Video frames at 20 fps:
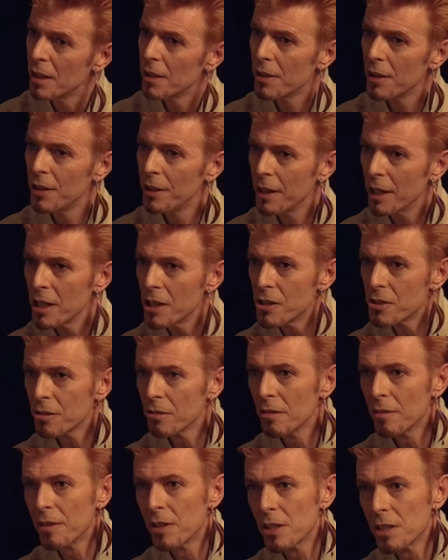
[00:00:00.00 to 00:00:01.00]
the
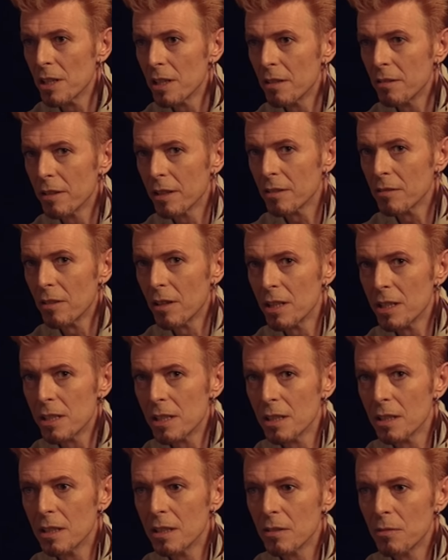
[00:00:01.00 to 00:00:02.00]
nature of his lyric
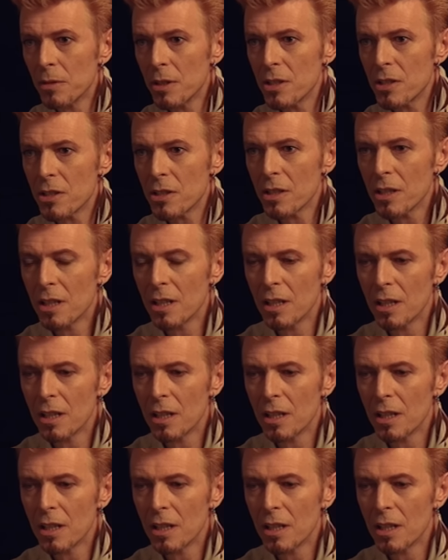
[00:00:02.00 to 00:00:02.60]
writing, which,